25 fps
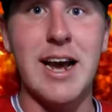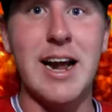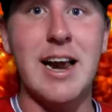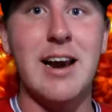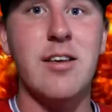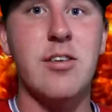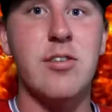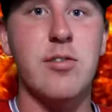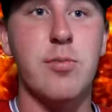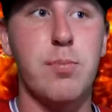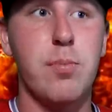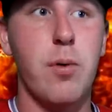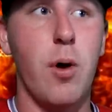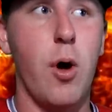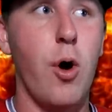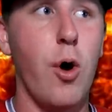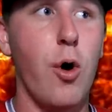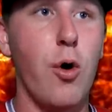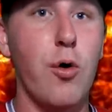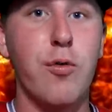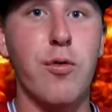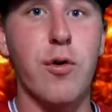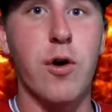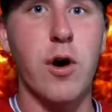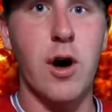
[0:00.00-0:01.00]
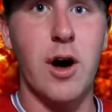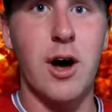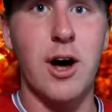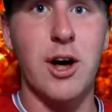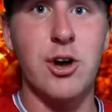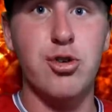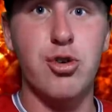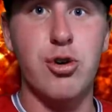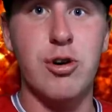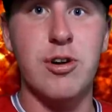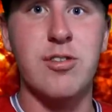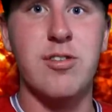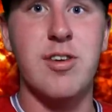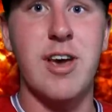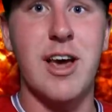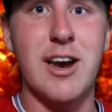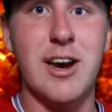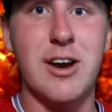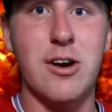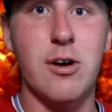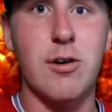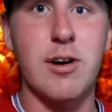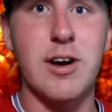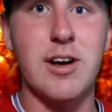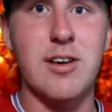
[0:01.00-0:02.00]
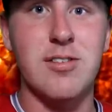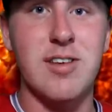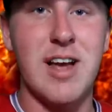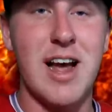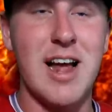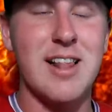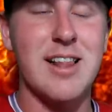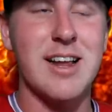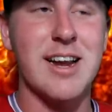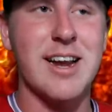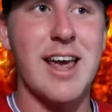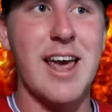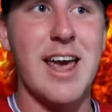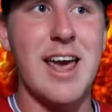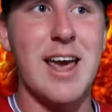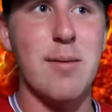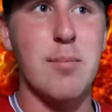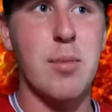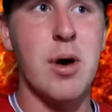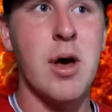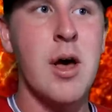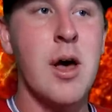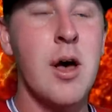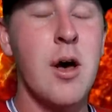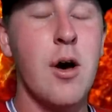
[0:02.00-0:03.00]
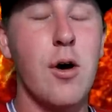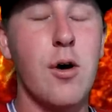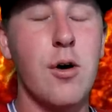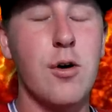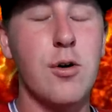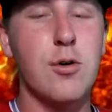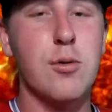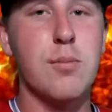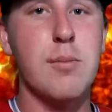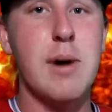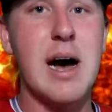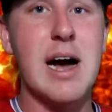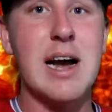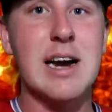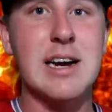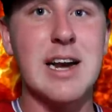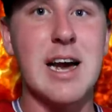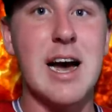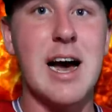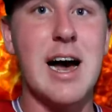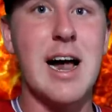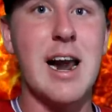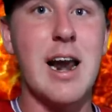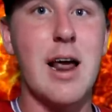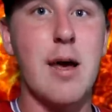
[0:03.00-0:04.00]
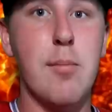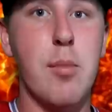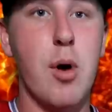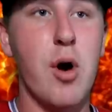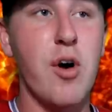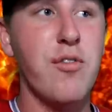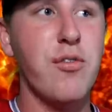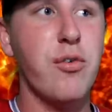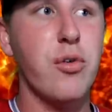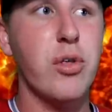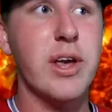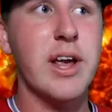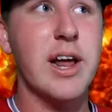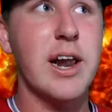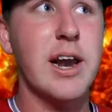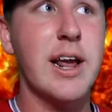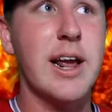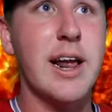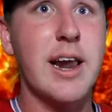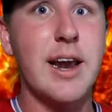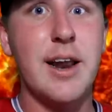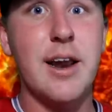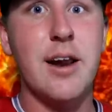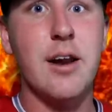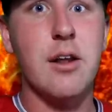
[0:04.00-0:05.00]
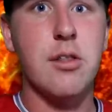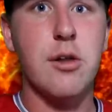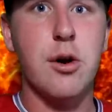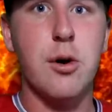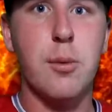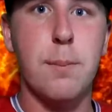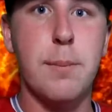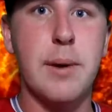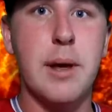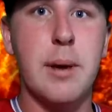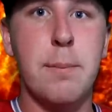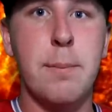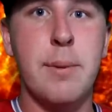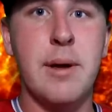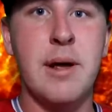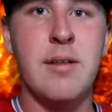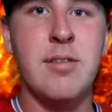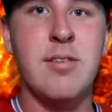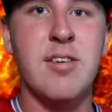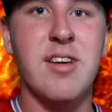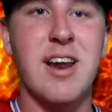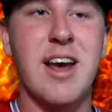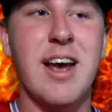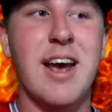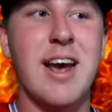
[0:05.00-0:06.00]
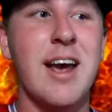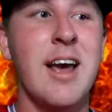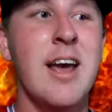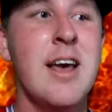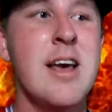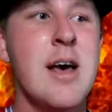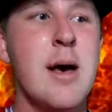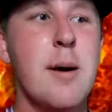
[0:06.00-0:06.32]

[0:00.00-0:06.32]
It is over 110 degrees at the game. Oh my God. I'm hopefully going to get in a little BB today.